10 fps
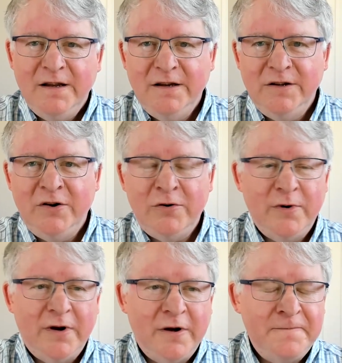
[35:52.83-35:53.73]

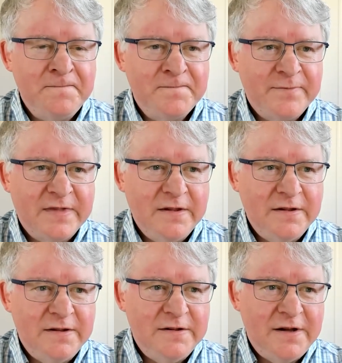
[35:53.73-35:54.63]

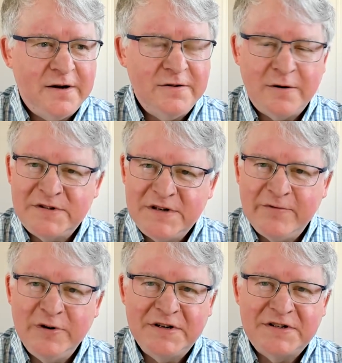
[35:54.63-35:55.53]
That was
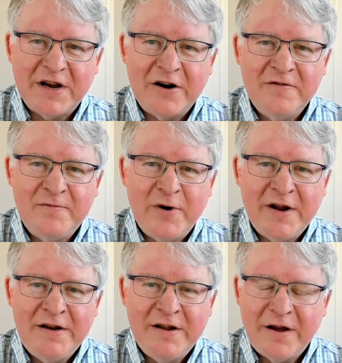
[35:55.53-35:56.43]
never a desire of
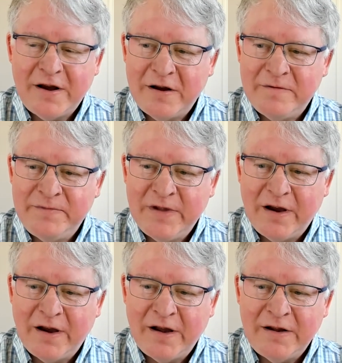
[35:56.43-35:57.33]
mine.
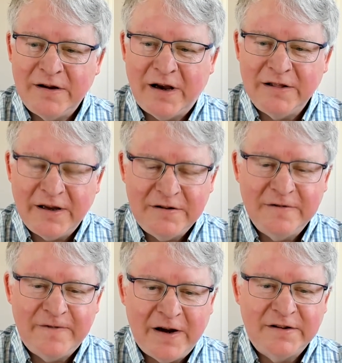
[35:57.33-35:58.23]
I liked
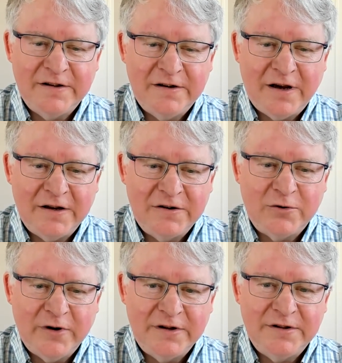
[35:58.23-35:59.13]
the fact that I had
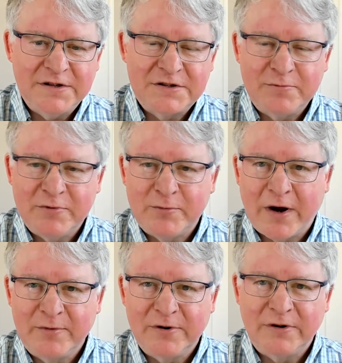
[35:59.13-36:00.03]
created this super
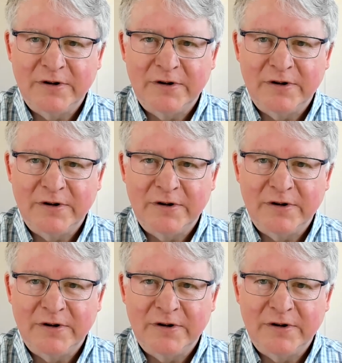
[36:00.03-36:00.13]
popular